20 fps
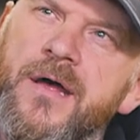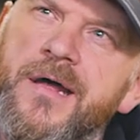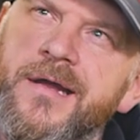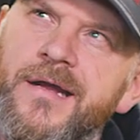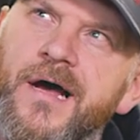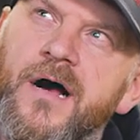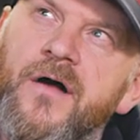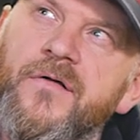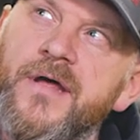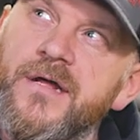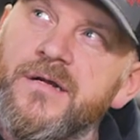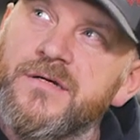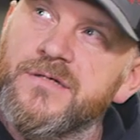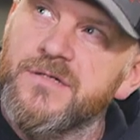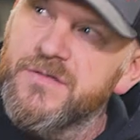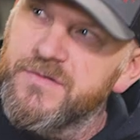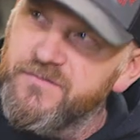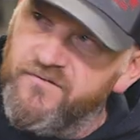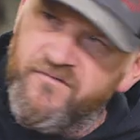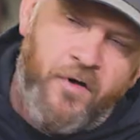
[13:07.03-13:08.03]
And now that
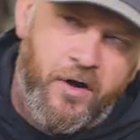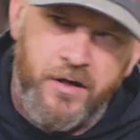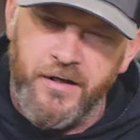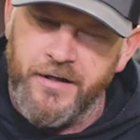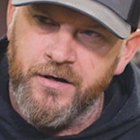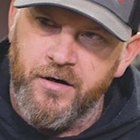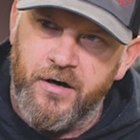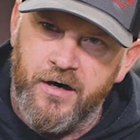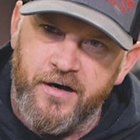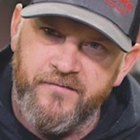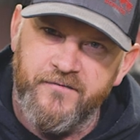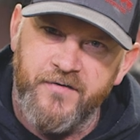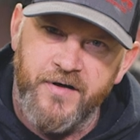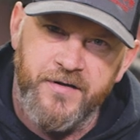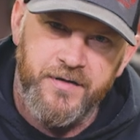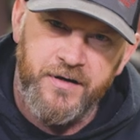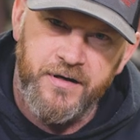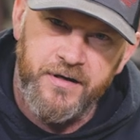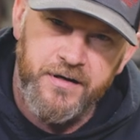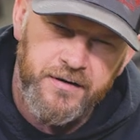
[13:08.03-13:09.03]
is falling off, I
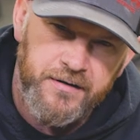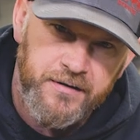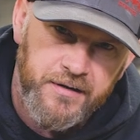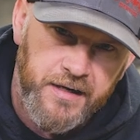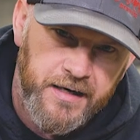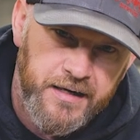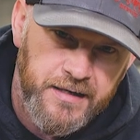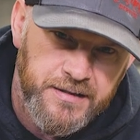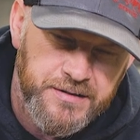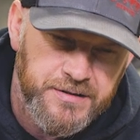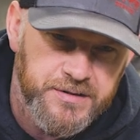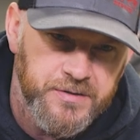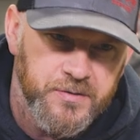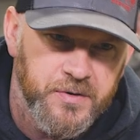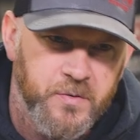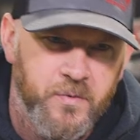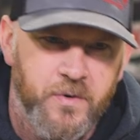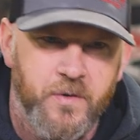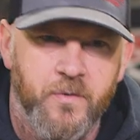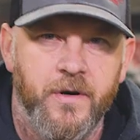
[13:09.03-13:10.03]
think. And that has to do
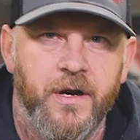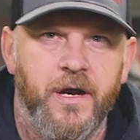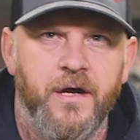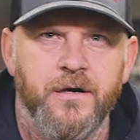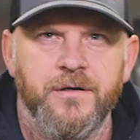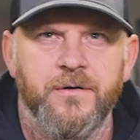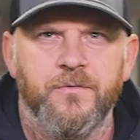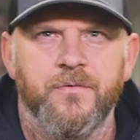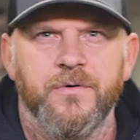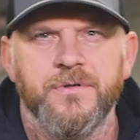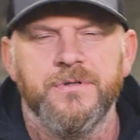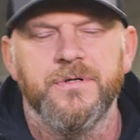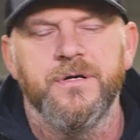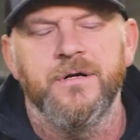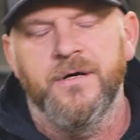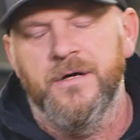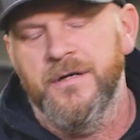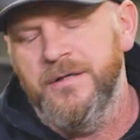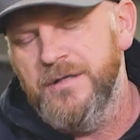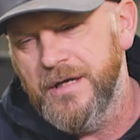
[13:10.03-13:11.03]
with where we're at in
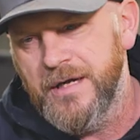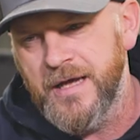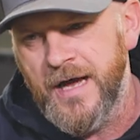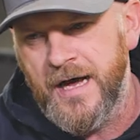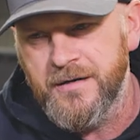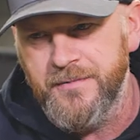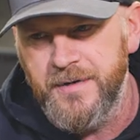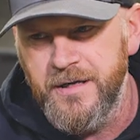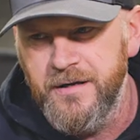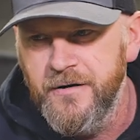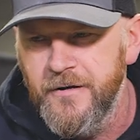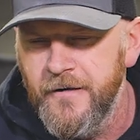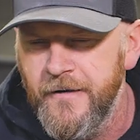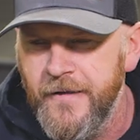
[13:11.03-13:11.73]
the economy.